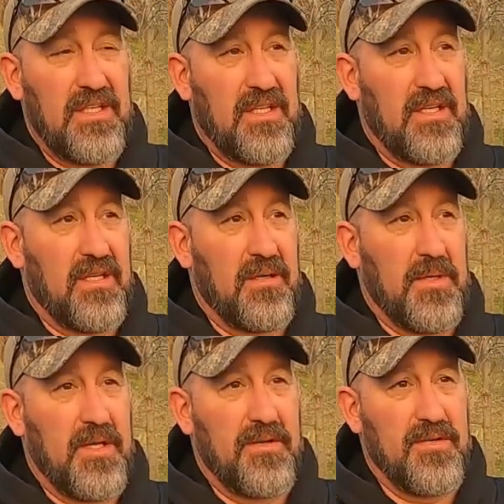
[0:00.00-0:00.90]

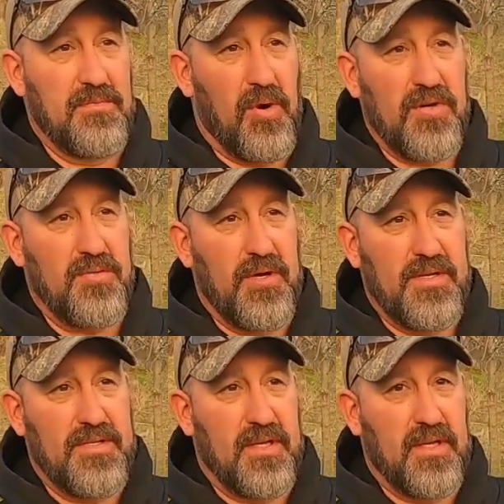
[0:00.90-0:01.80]
There's
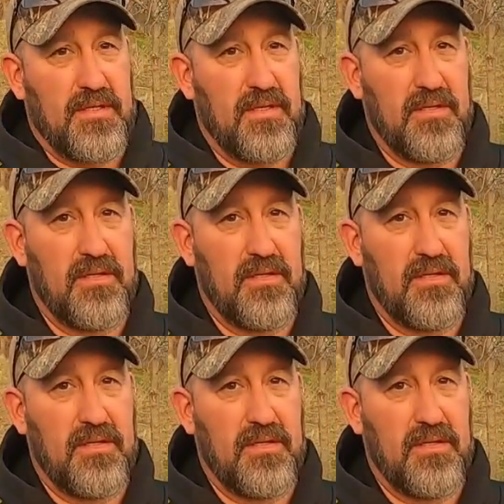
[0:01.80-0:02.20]
marshways that,